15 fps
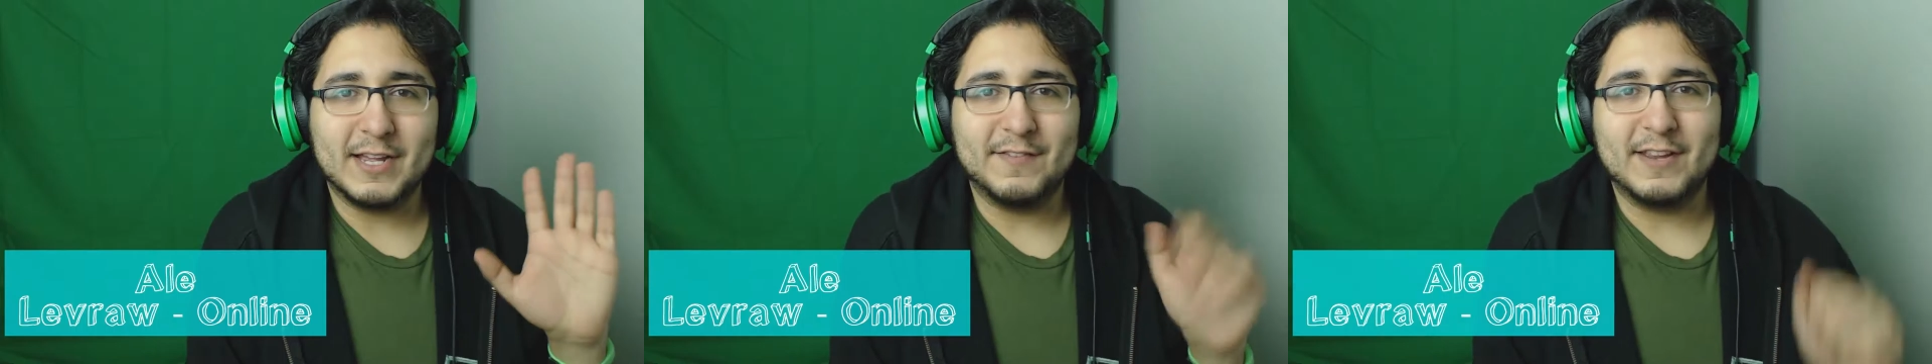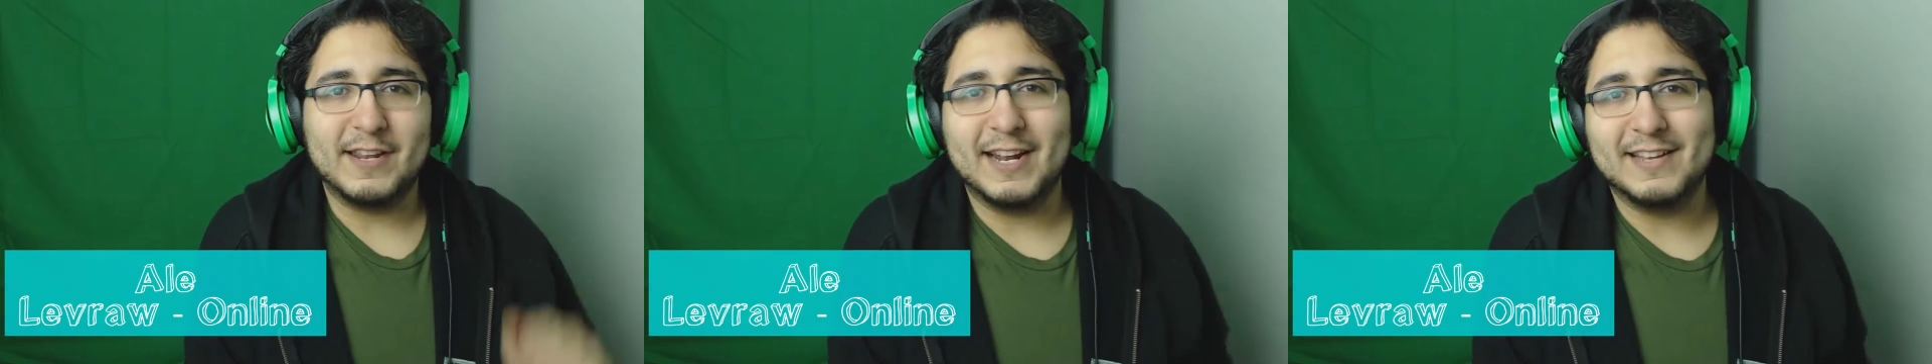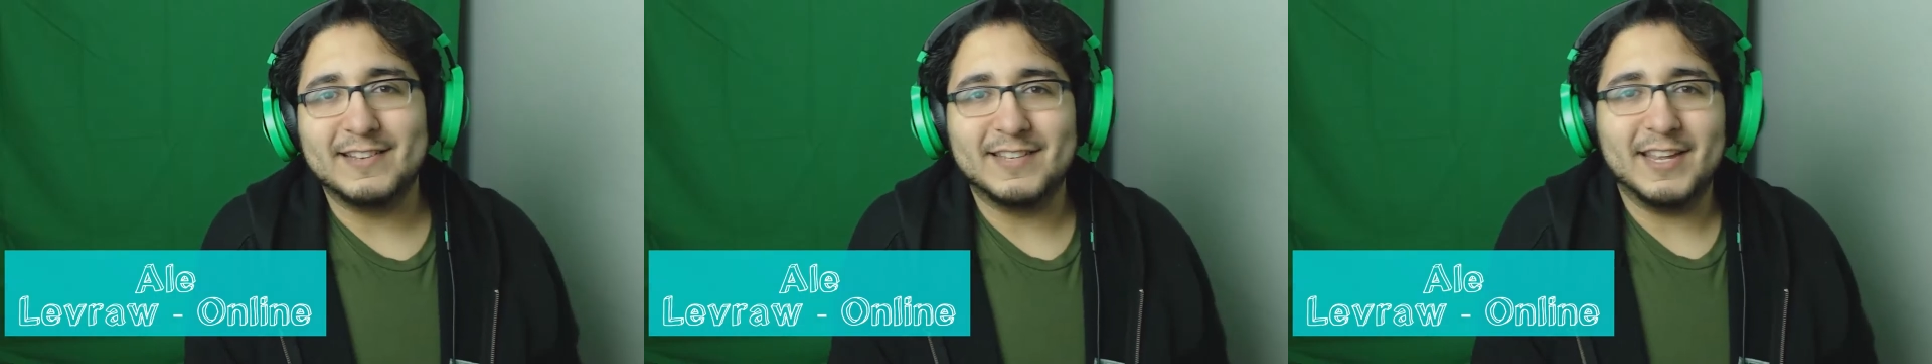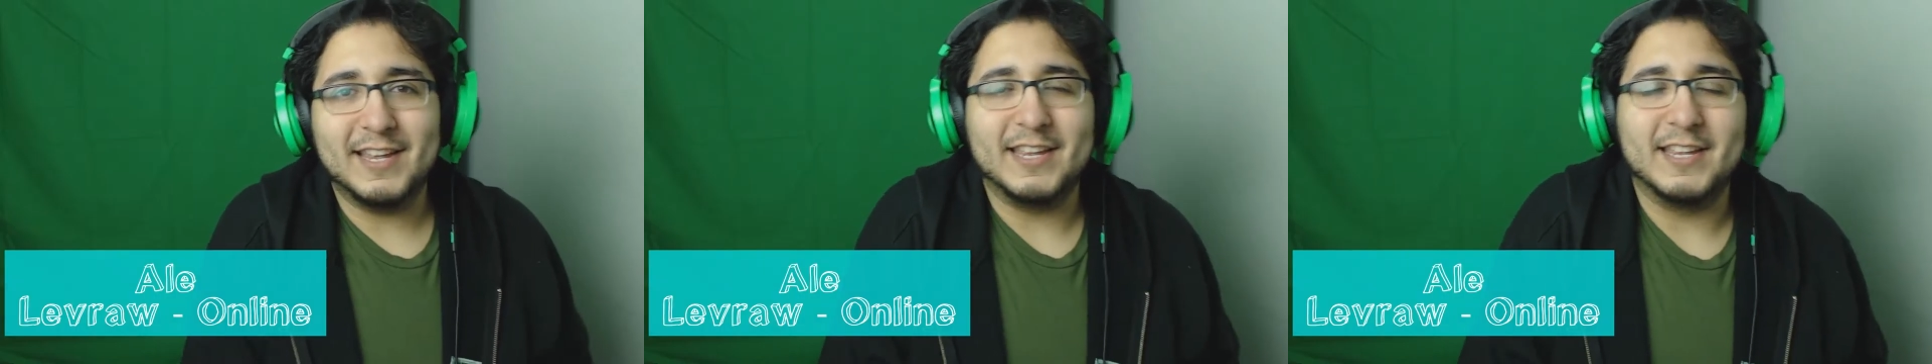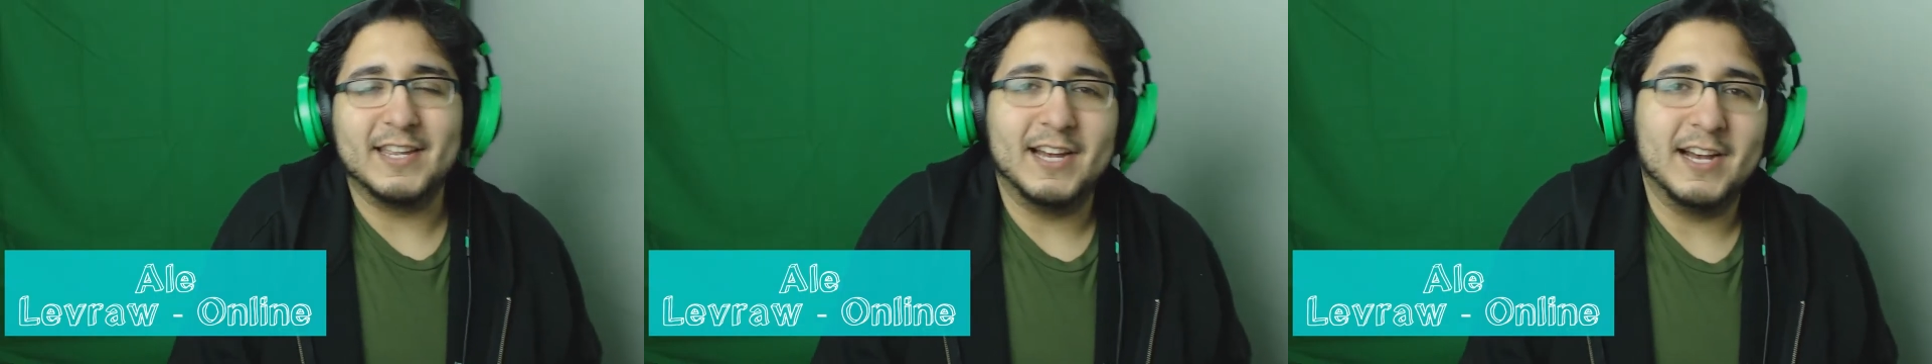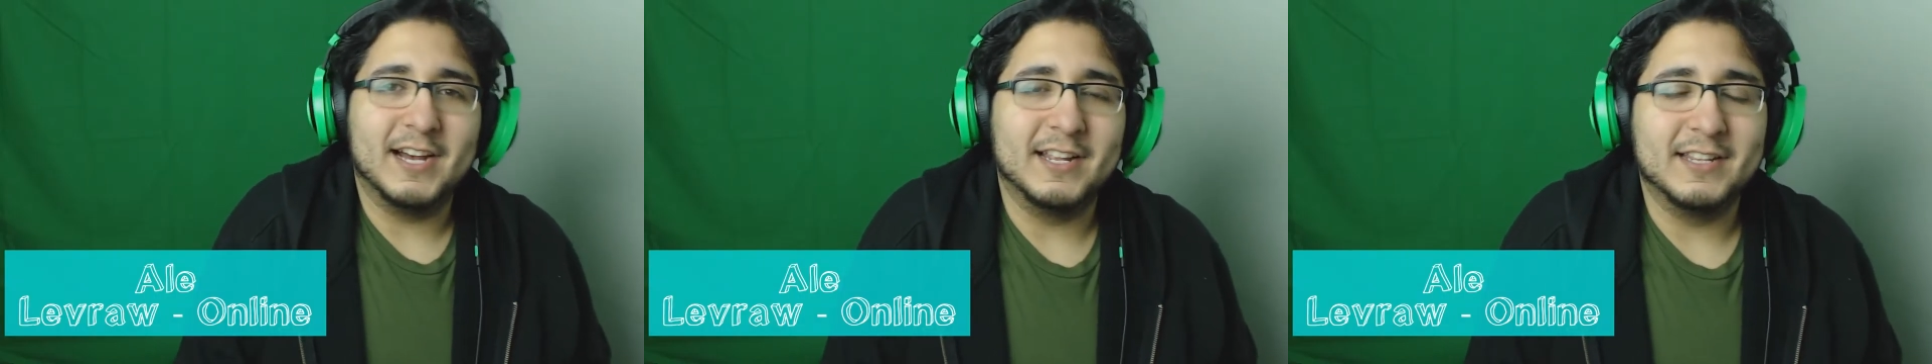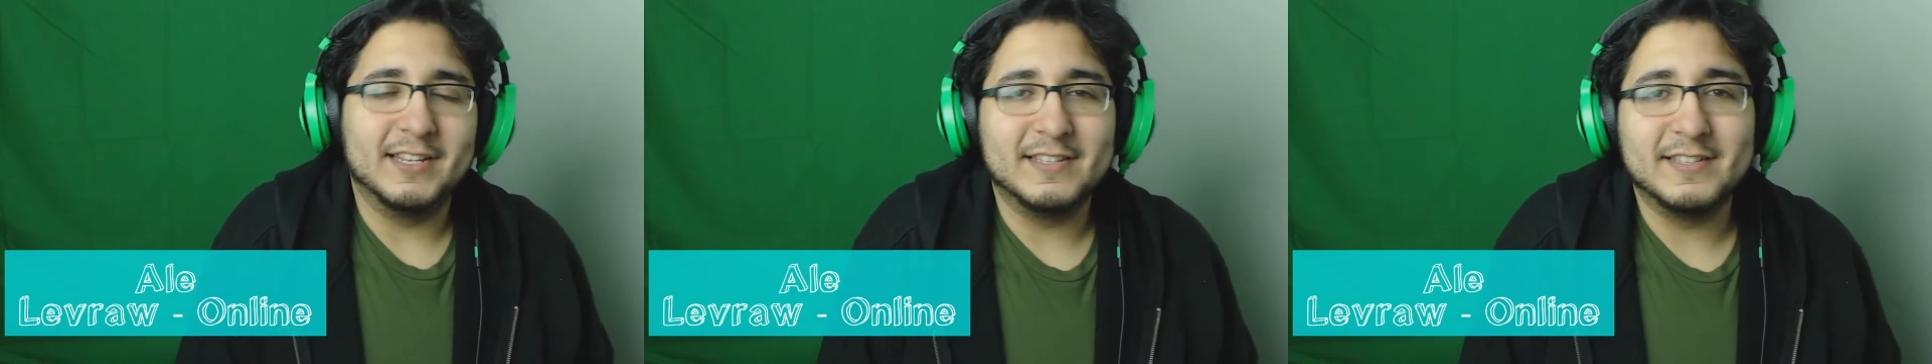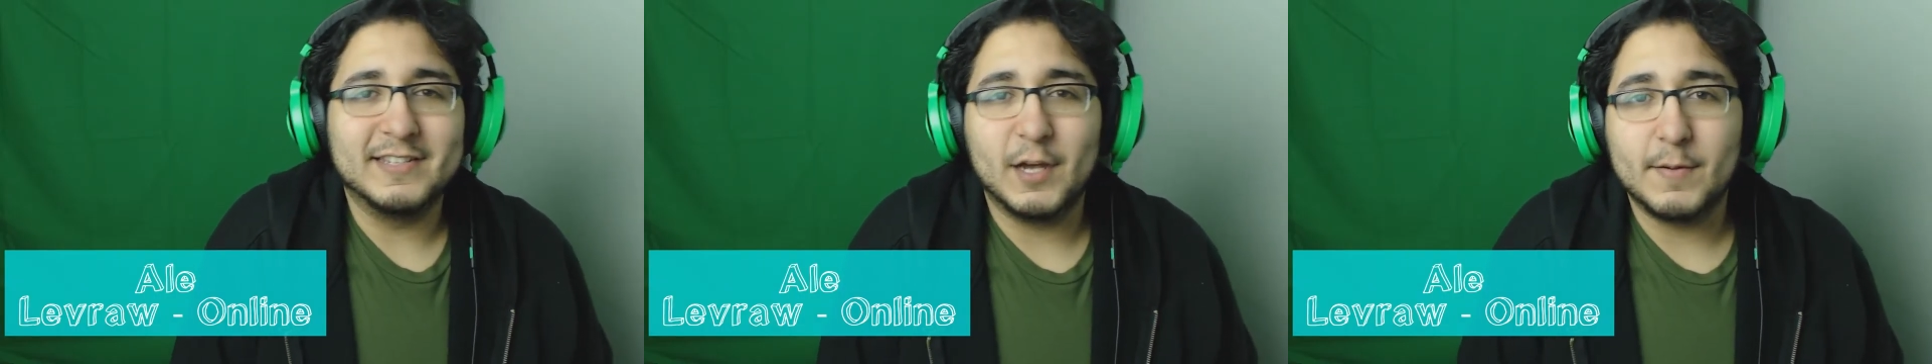all having a nice day.
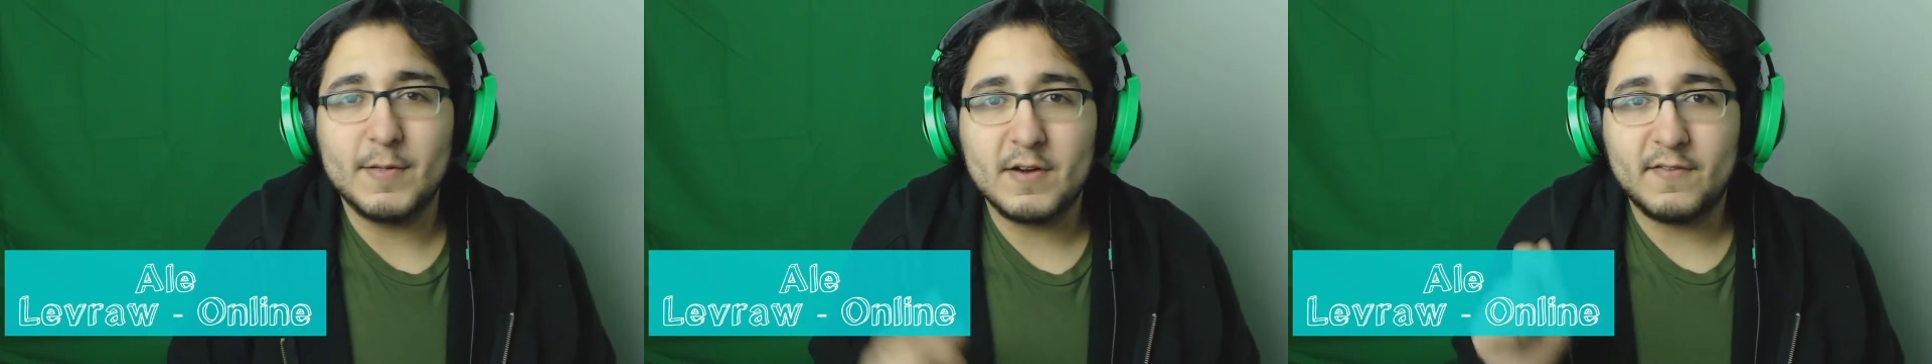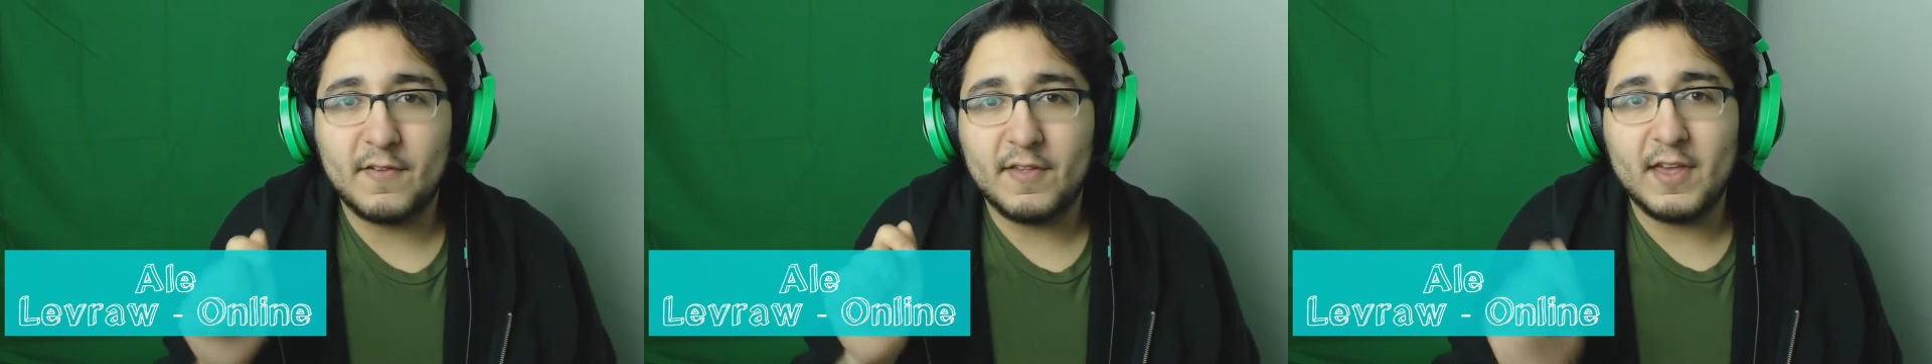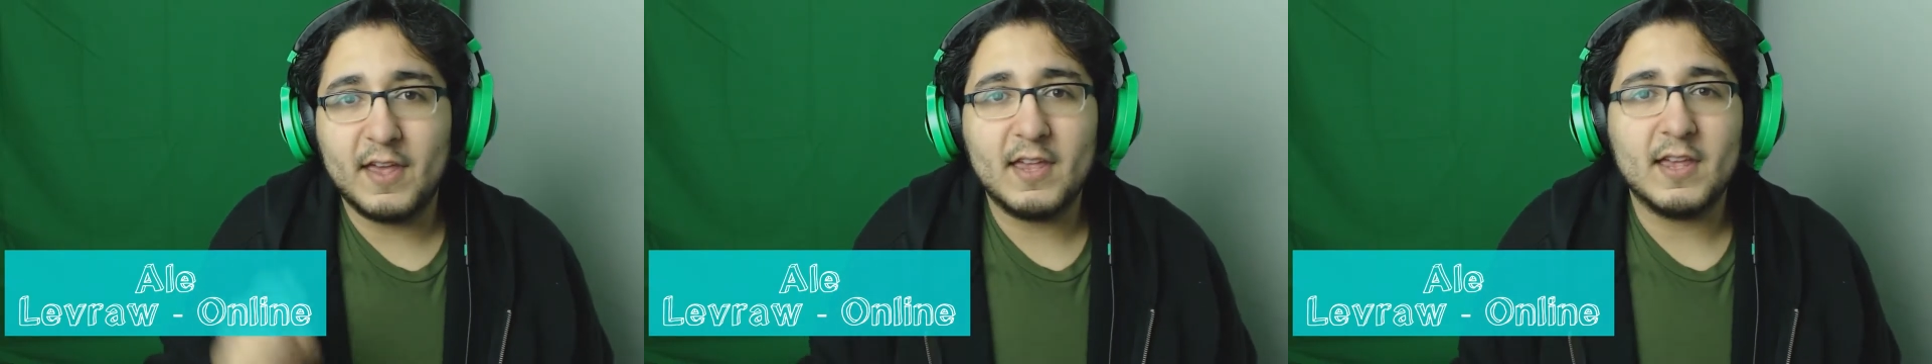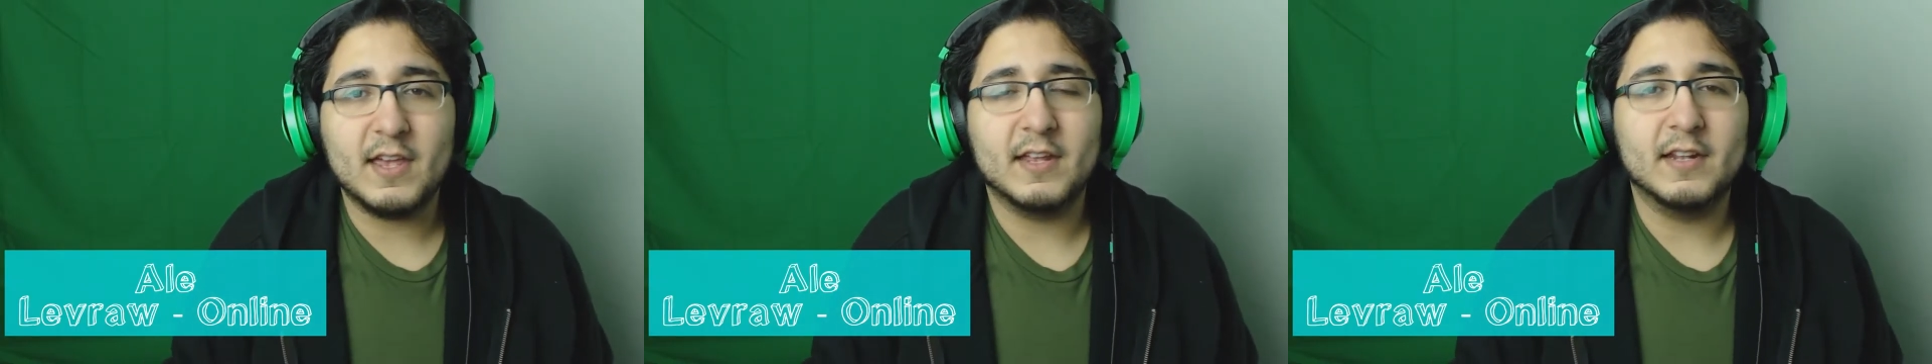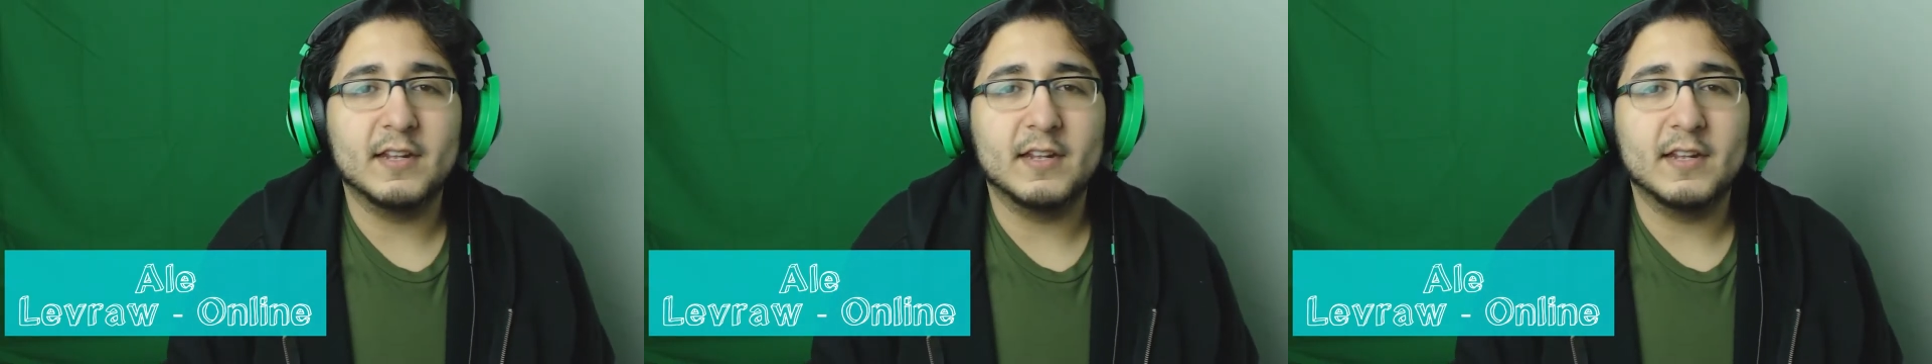This is the order of the day,